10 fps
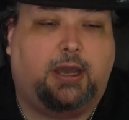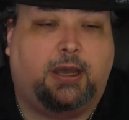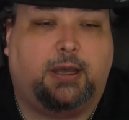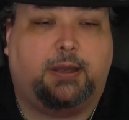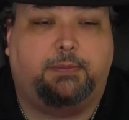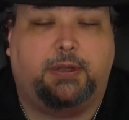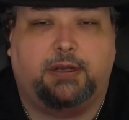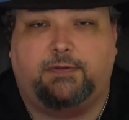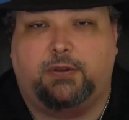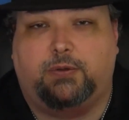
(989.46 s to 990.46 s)
Uh, many
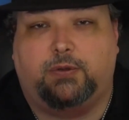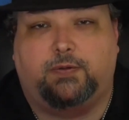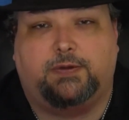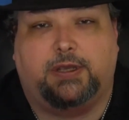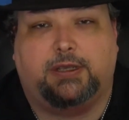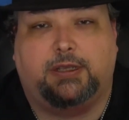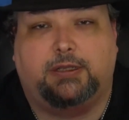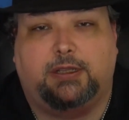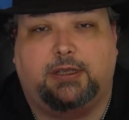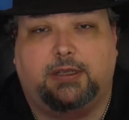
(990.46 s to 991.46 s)
of you who've
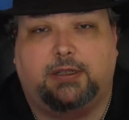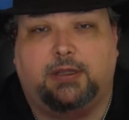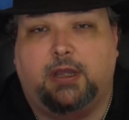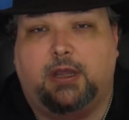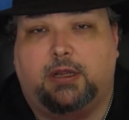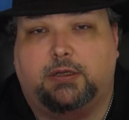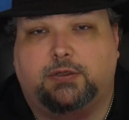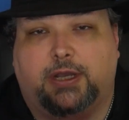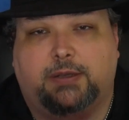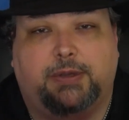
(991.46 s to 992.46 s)
taken the
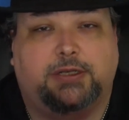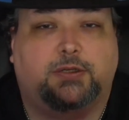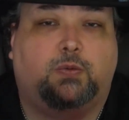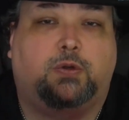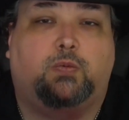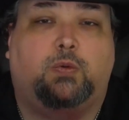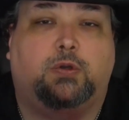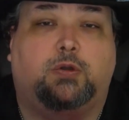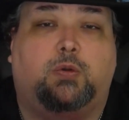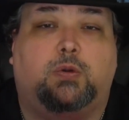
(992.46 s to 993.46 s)
Dragon Magic
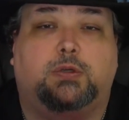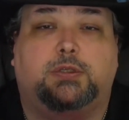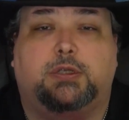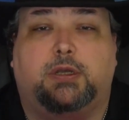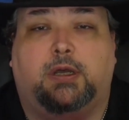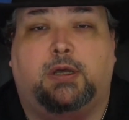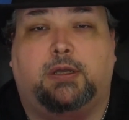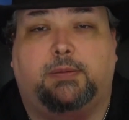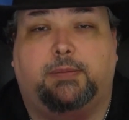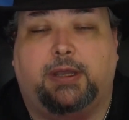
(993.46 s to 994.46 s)
101 course,
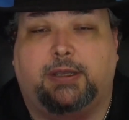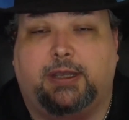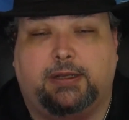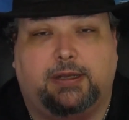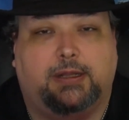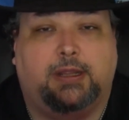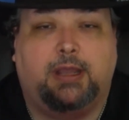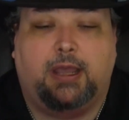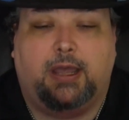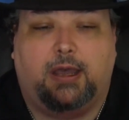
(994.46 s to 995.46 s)
um, again,
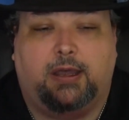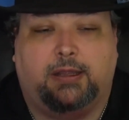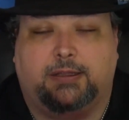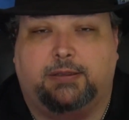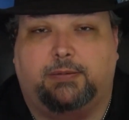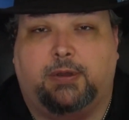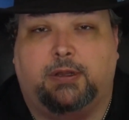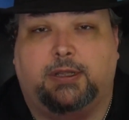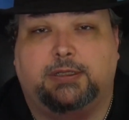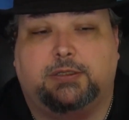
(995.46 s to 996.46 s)
at the
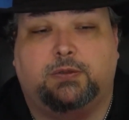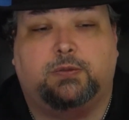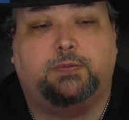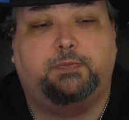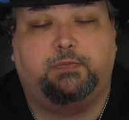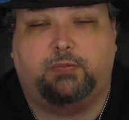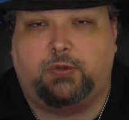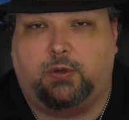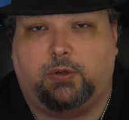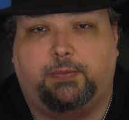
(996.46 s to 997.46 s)
online school,
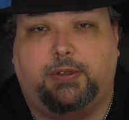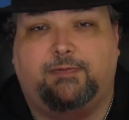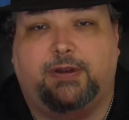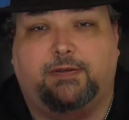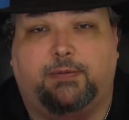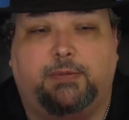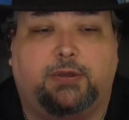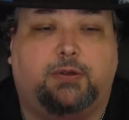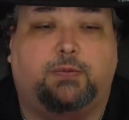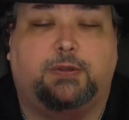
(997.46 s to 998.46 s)
you'll be very
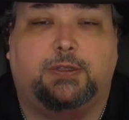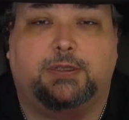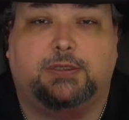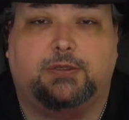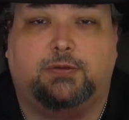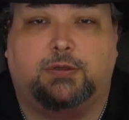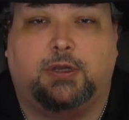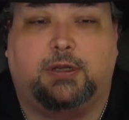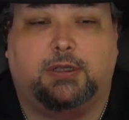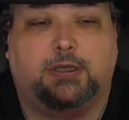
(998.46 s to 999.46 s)
familiar with this
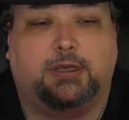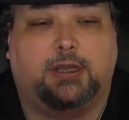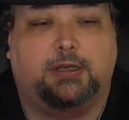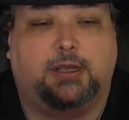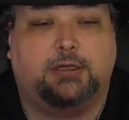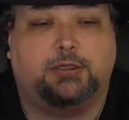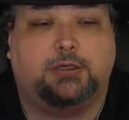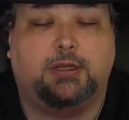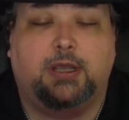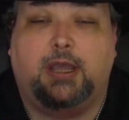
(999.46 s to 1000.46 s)
Draconic
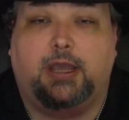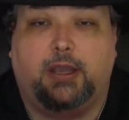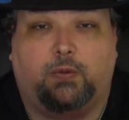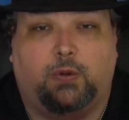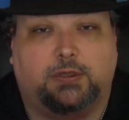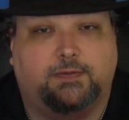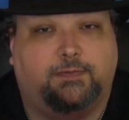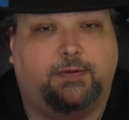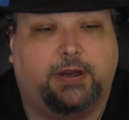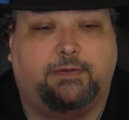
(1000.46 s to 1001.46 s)
incantation. It works
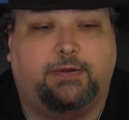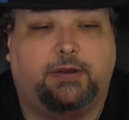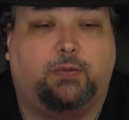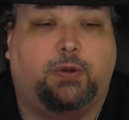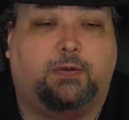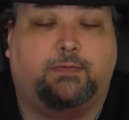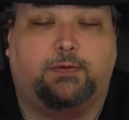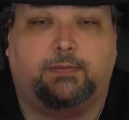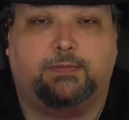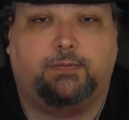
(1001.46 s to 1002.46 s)
very, very well
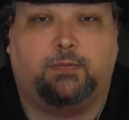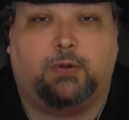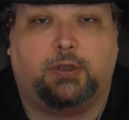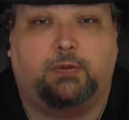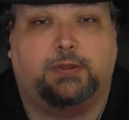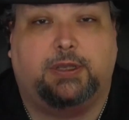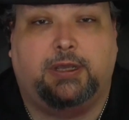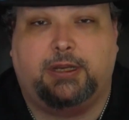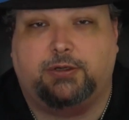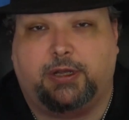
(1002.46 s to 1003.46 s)
for working with
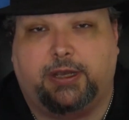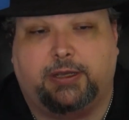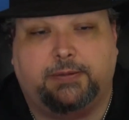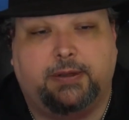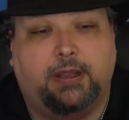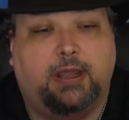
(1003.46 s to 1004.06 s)
any dragon.